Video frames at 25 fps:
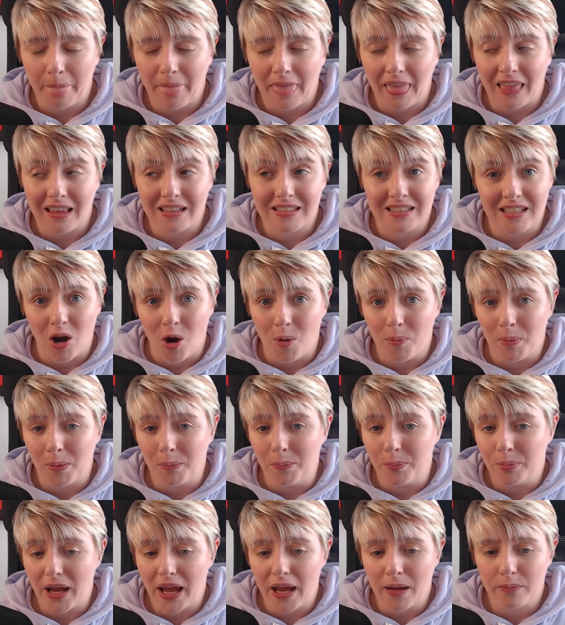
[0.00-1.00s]
set up
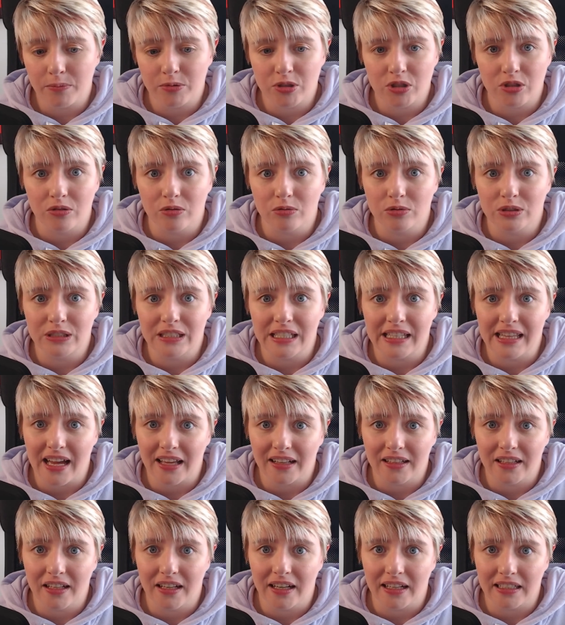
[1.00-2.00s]
and prepped, so you'll see
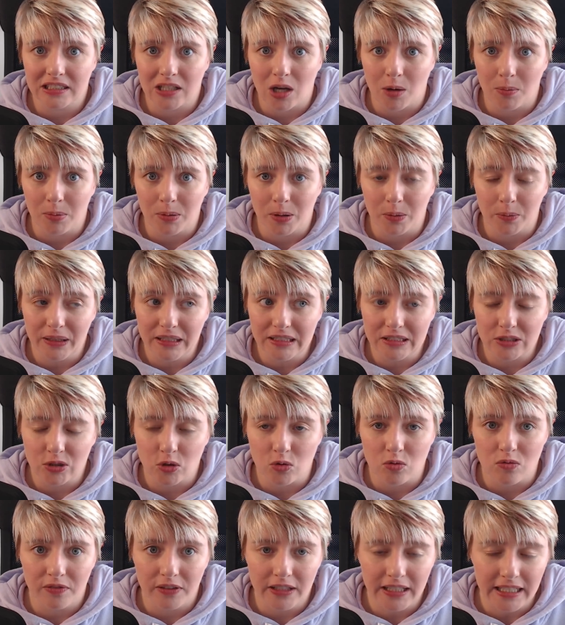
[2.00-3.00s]
that in the next couple of weeks,
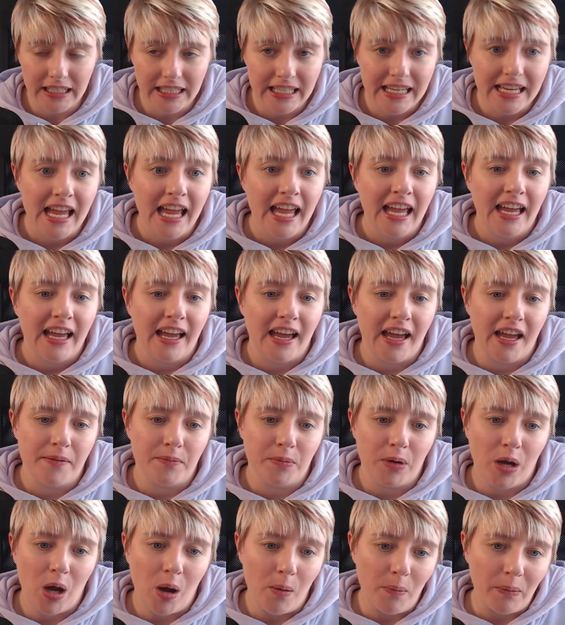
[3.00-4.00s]
hopefully,
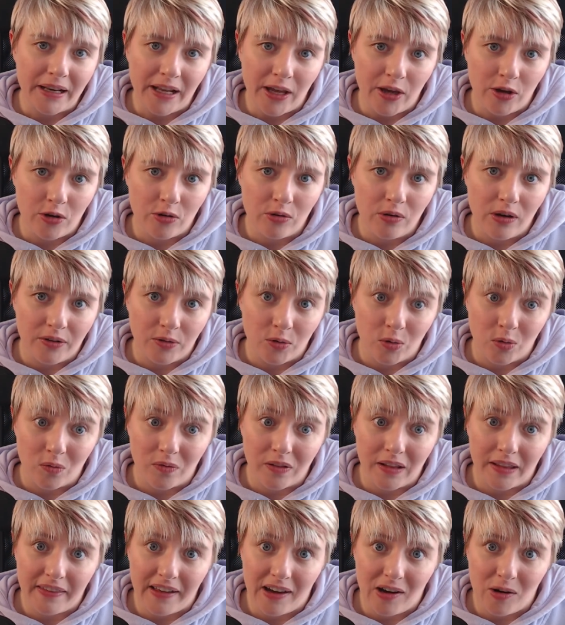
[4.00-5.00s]
coming out, and
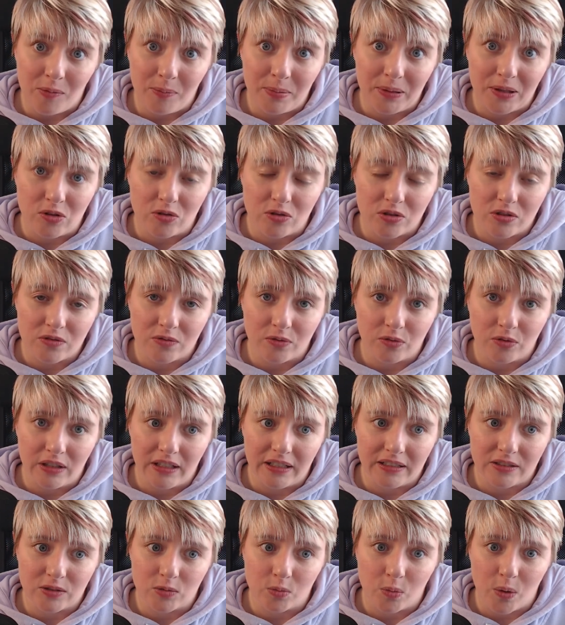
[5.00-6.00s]
hopefully that'll be useful
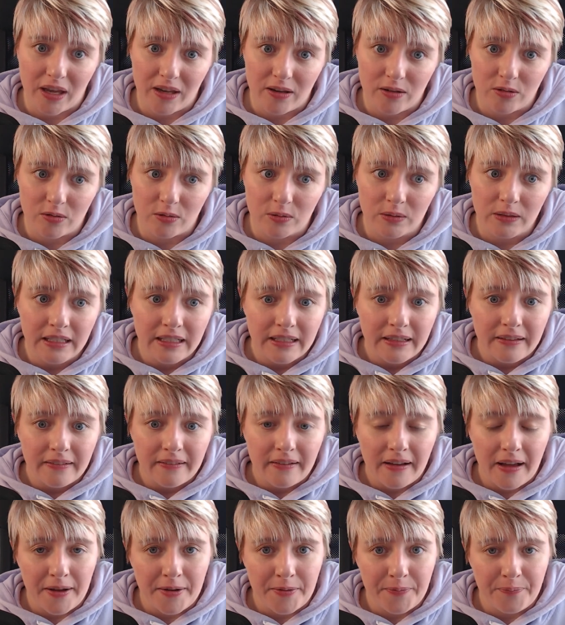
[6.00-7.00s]
as well.
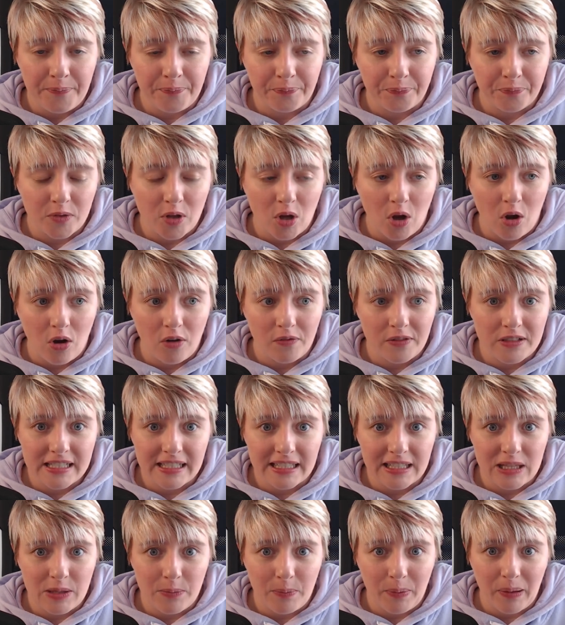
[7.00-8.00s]

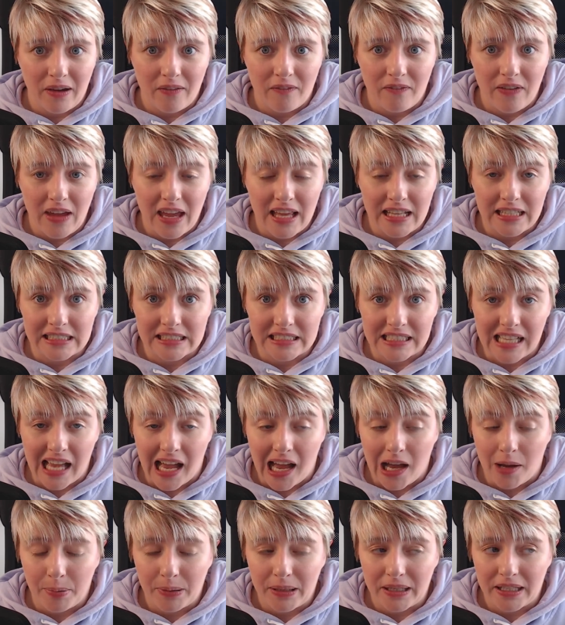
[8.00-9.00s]
Obviously, the big event that's
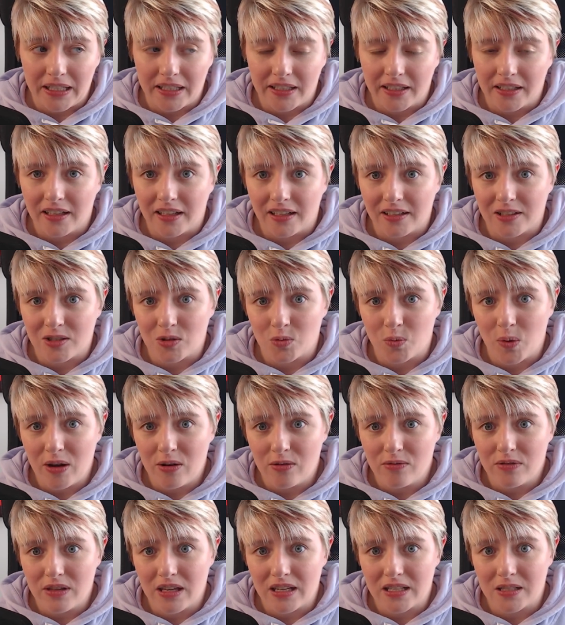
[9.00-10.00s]
happening as
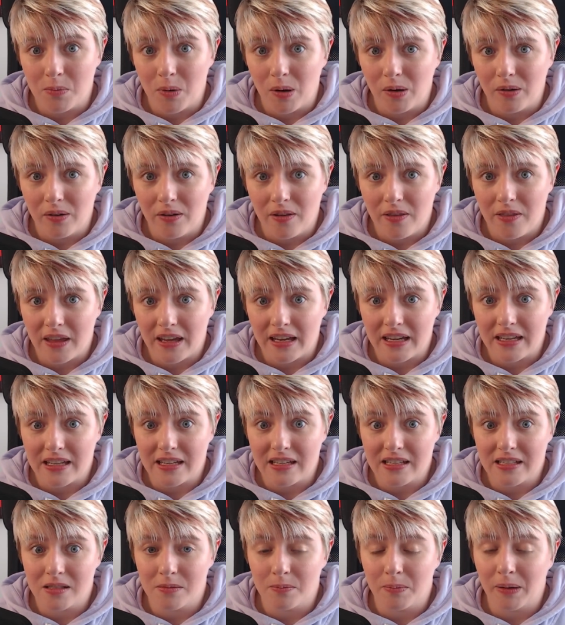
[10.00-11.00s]
well this month
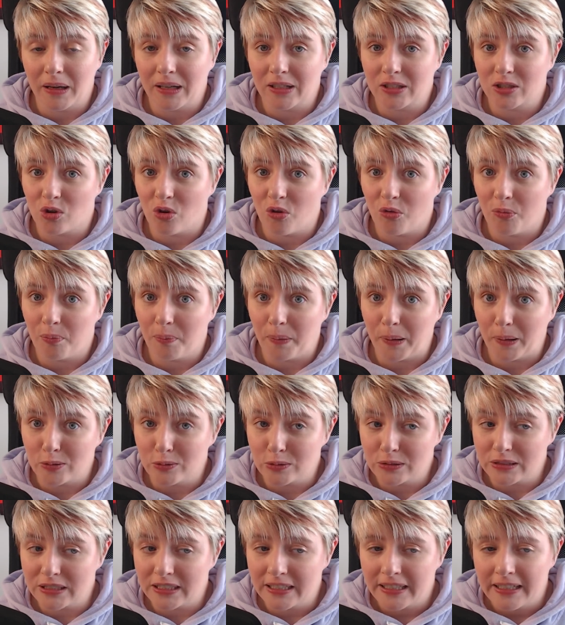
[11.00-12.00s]
is Microsoft
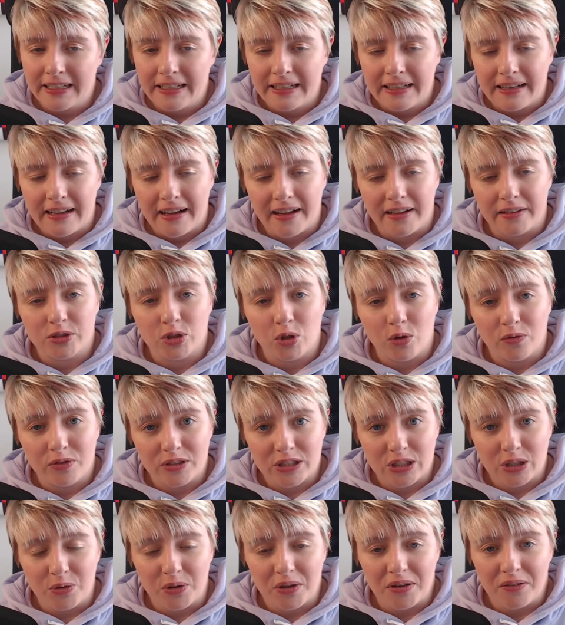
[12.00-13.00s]
Build. It's
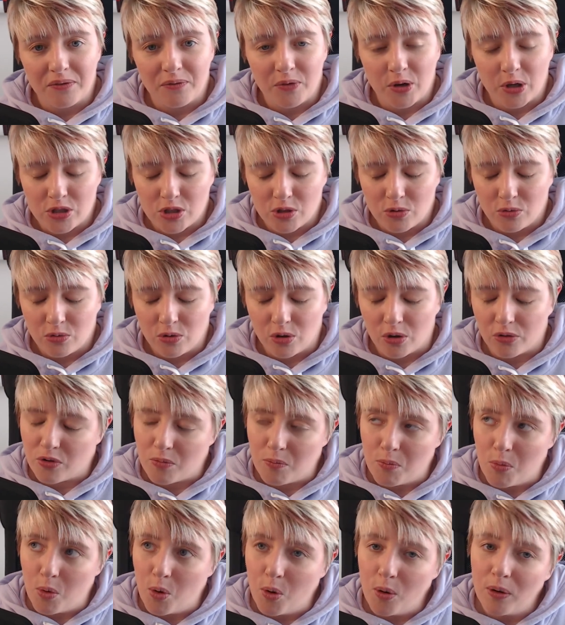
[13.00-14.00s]
obviously going virtual or
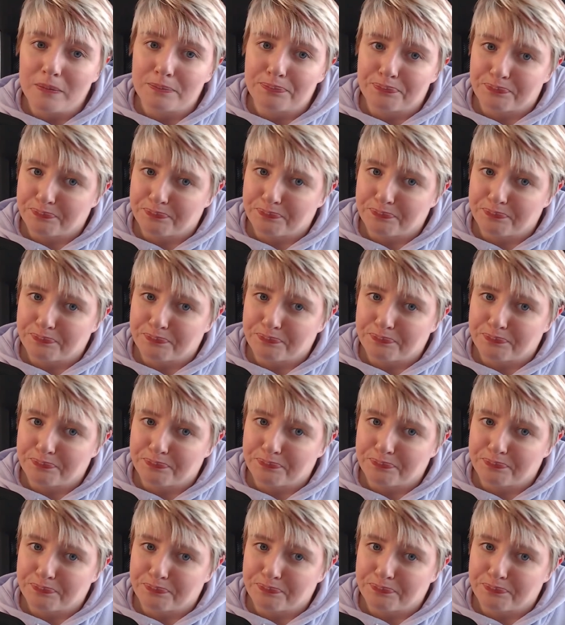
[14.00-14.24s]
remote.